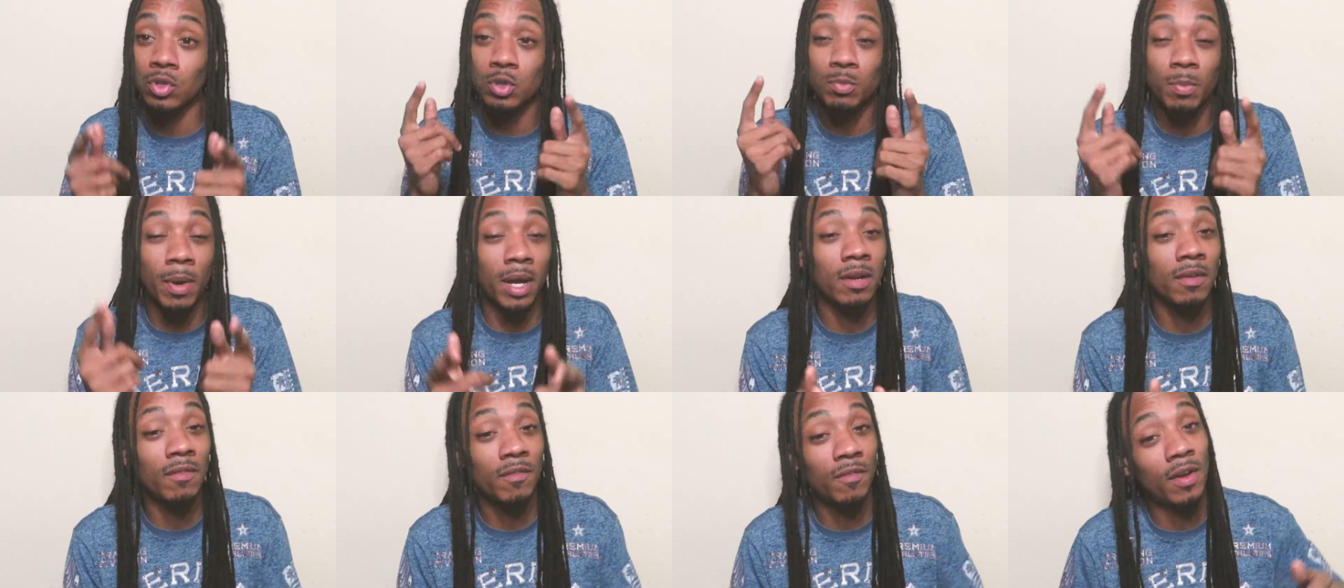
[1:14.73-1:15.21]

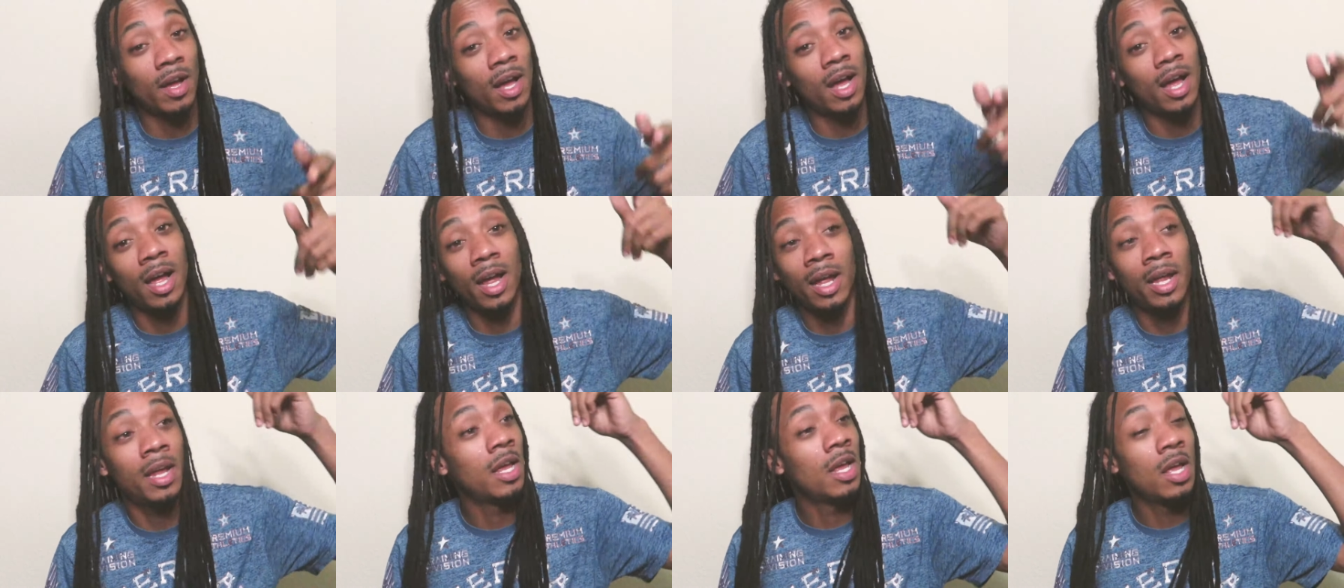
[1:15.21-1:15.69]

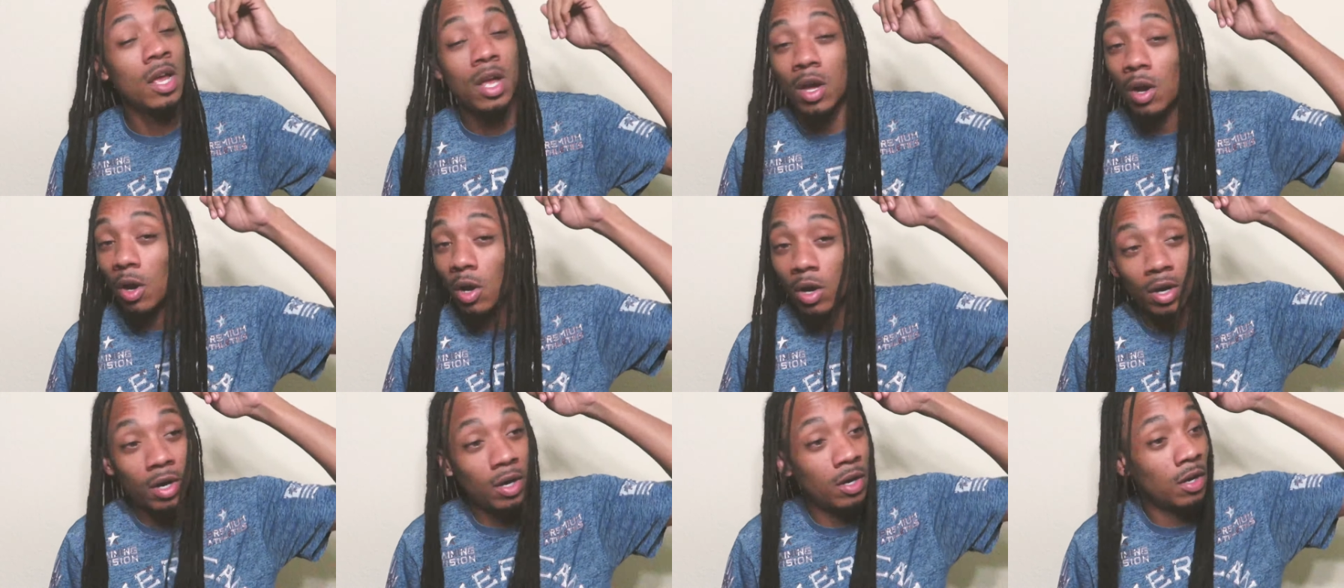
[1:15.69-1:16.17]
Spotify,
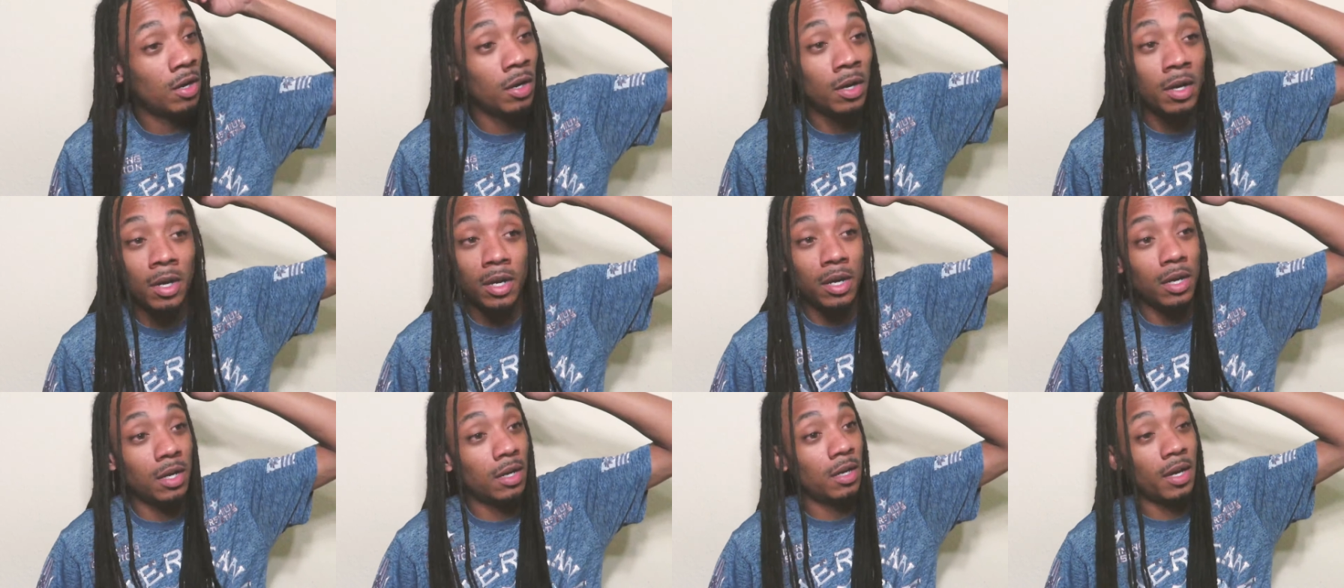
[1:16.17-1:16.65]

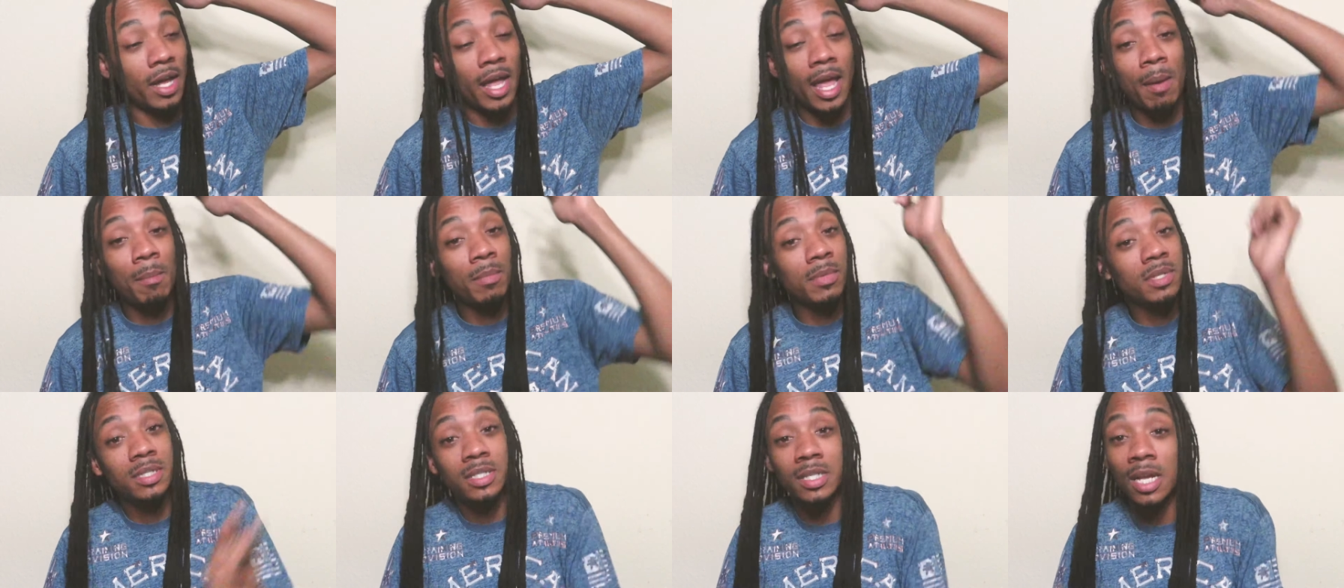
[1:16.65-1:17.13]
uh, uh,
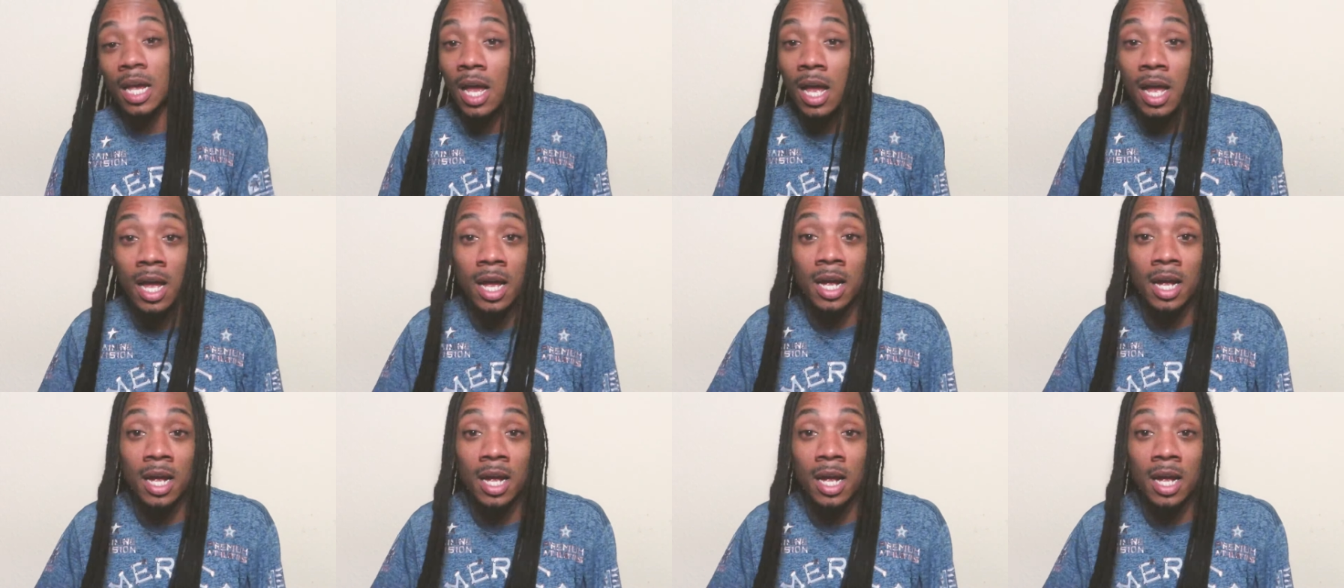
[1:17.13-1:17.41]
Amazon,